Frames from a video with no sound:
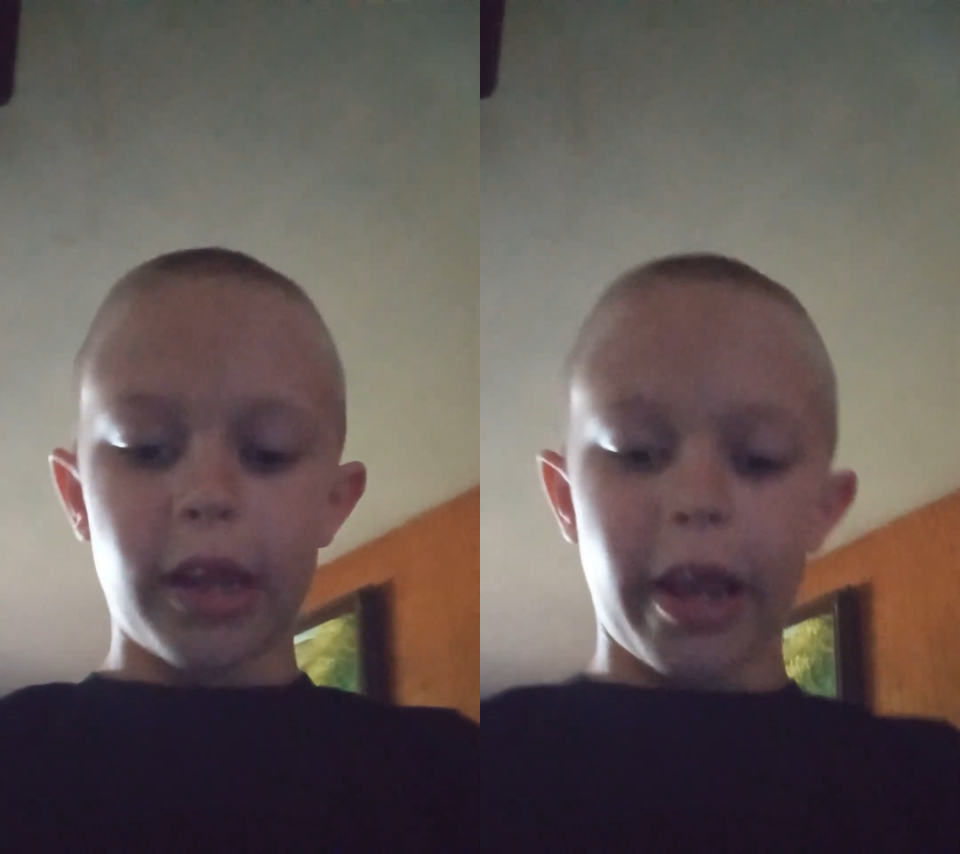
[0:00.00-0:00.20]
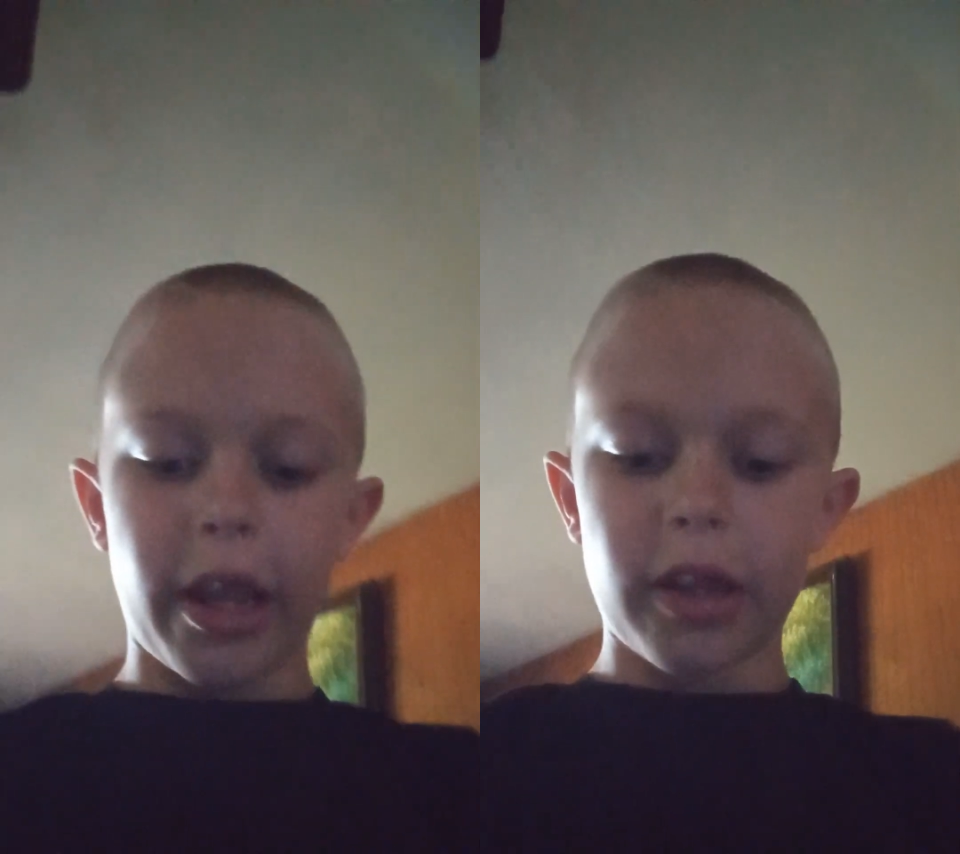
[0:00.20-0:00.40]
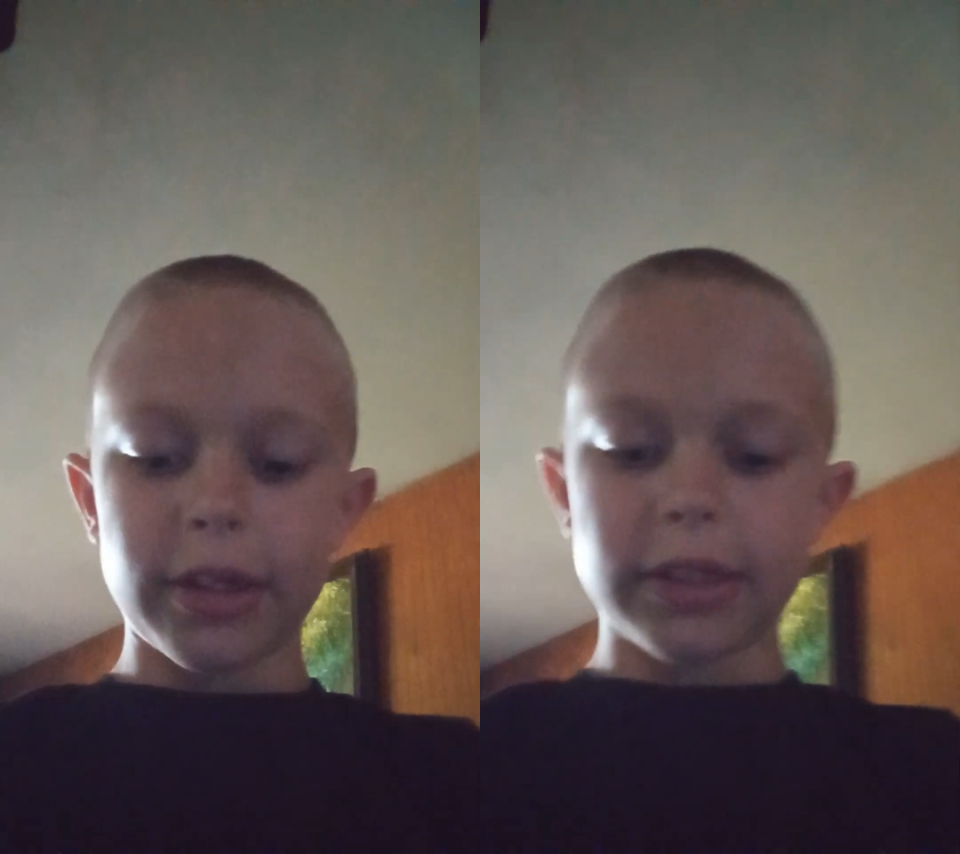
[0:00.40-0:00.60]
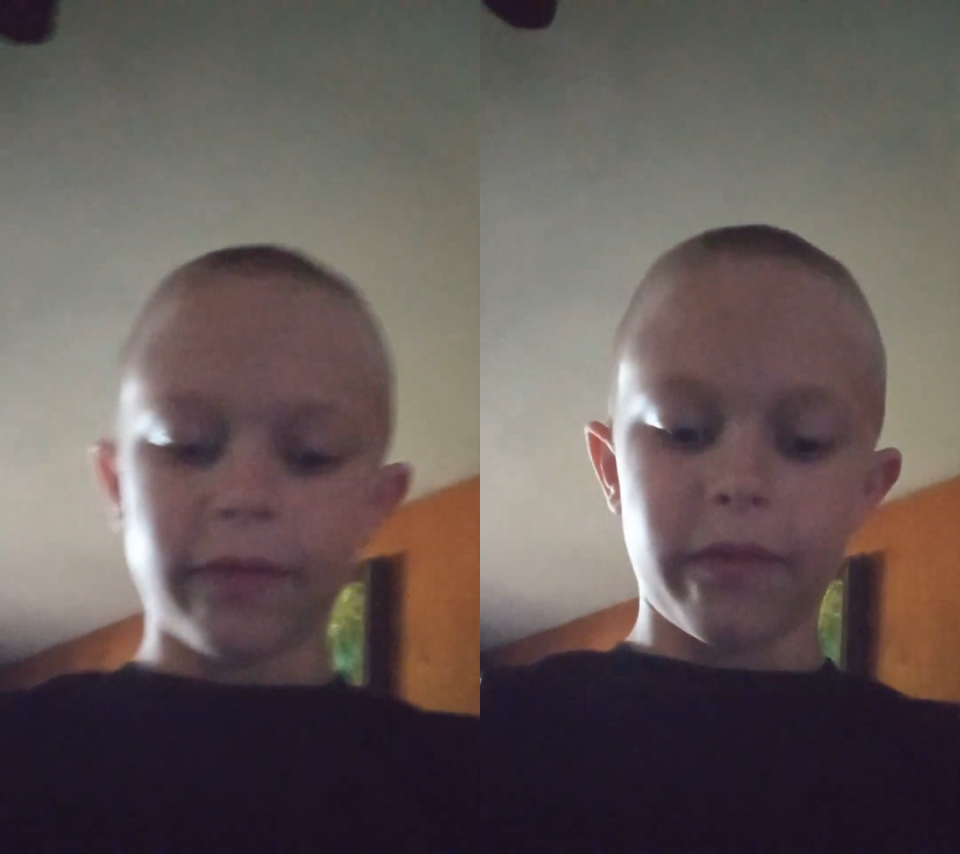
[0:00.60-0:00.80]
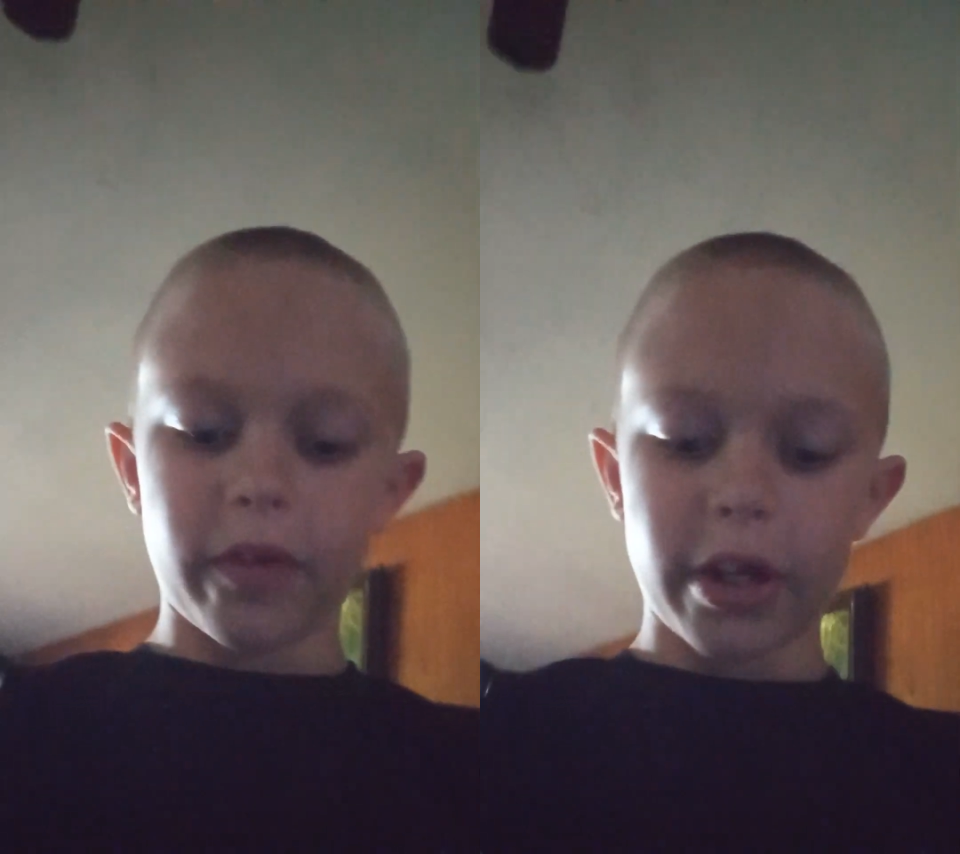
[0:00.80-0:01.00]
like on this
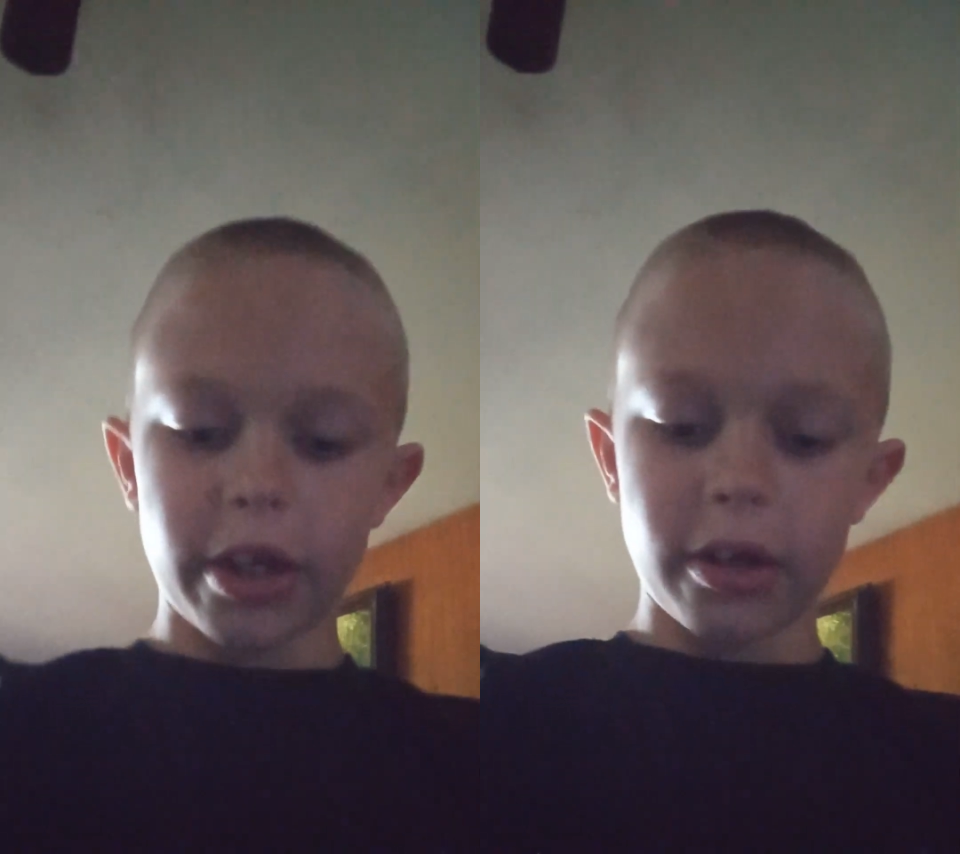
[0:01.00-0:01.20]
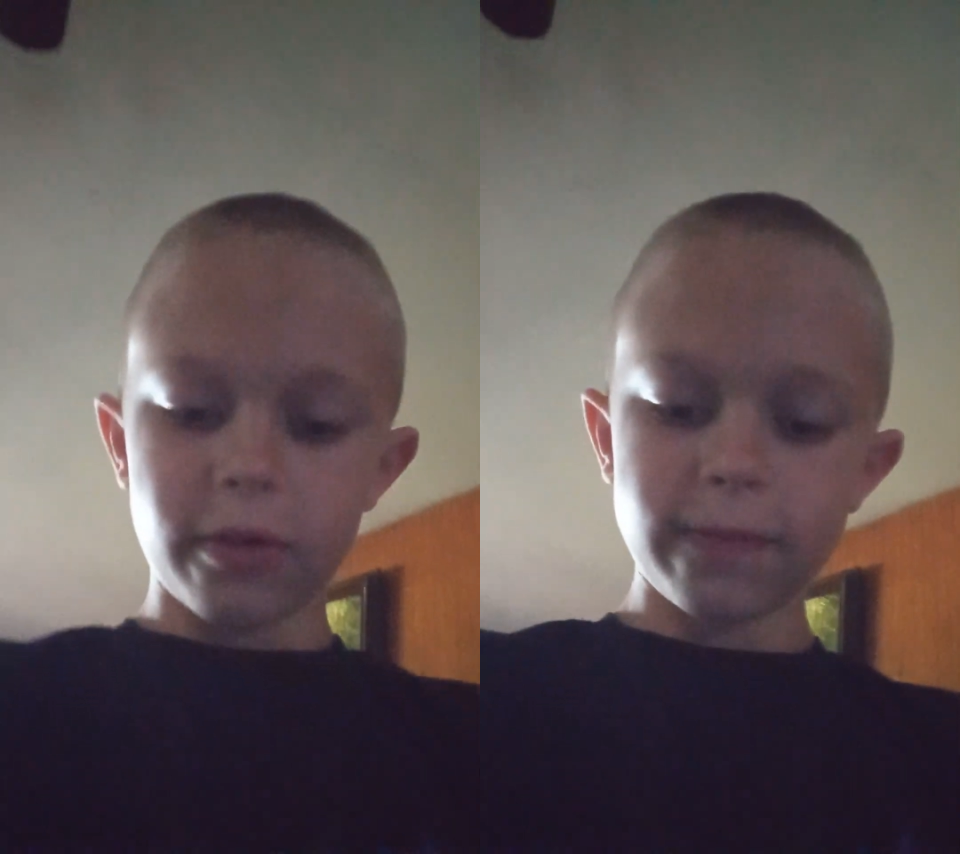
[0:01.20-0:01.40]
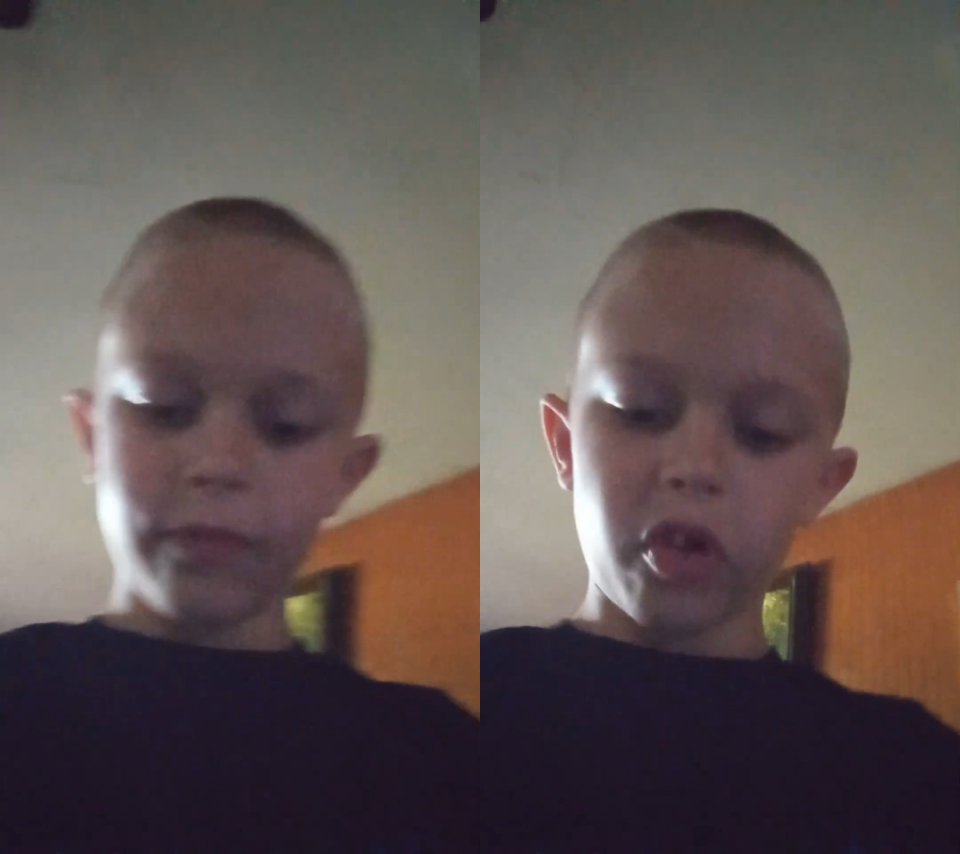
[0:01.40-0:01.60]
video